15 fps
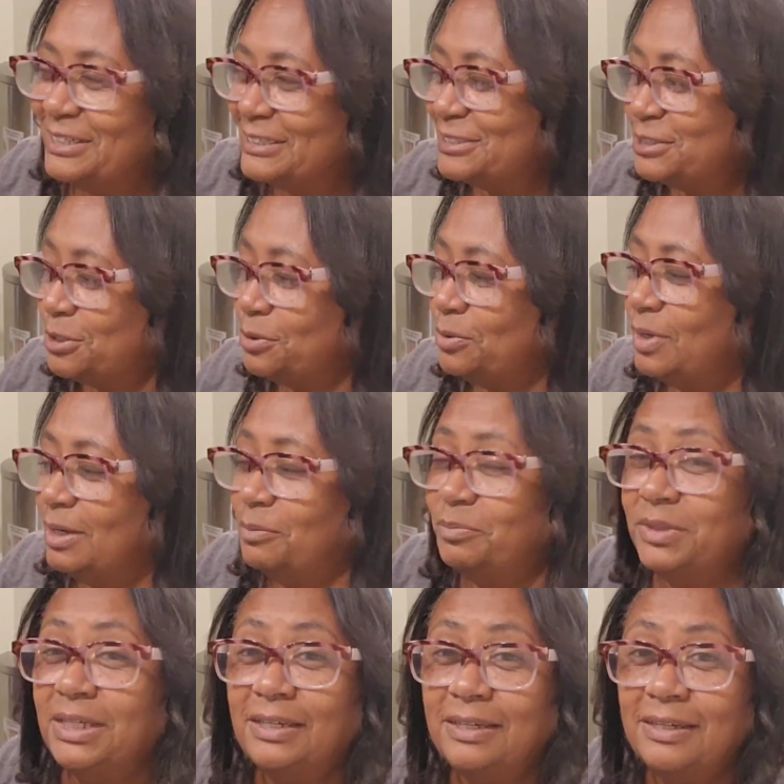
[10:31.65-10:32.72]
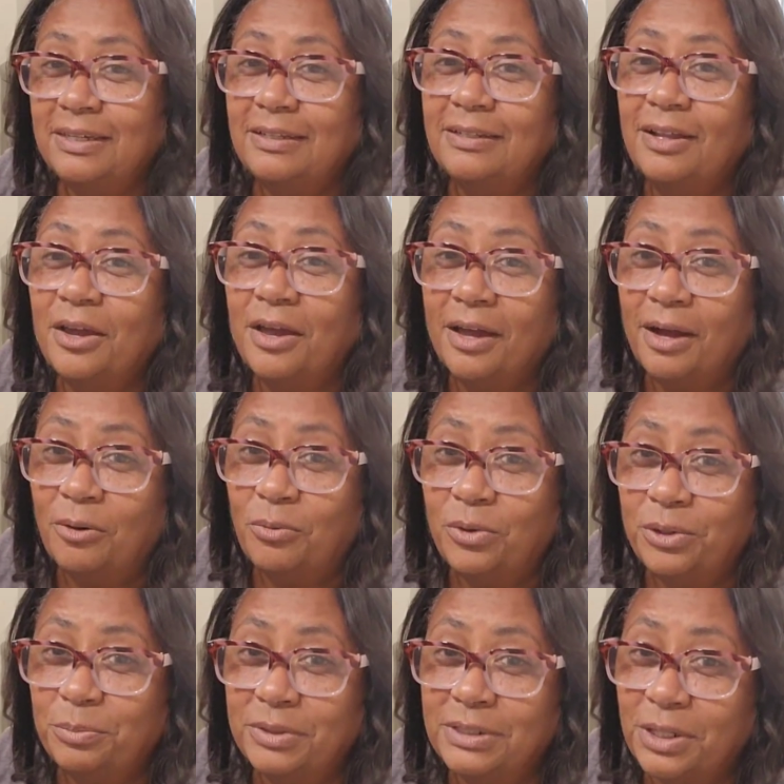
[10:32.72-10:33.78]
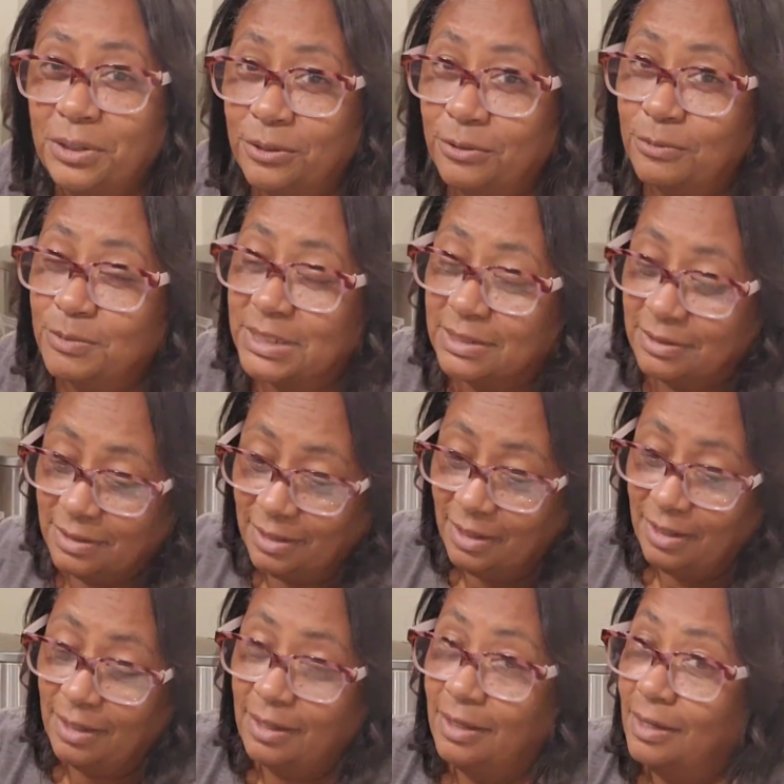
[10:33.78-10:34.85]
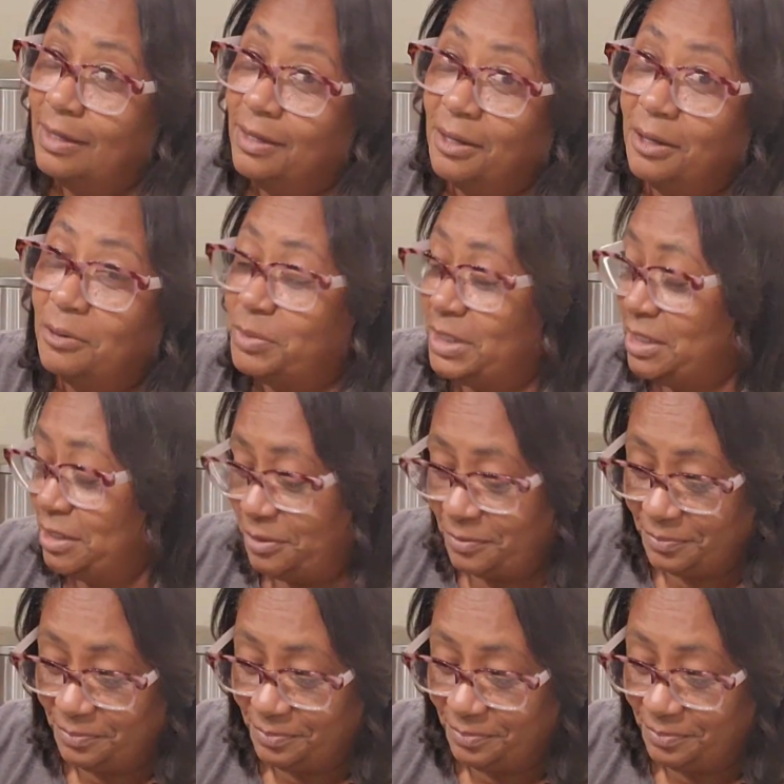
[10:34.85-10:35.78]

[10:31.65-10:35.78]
So I'm thinking I want to put herbs up in here.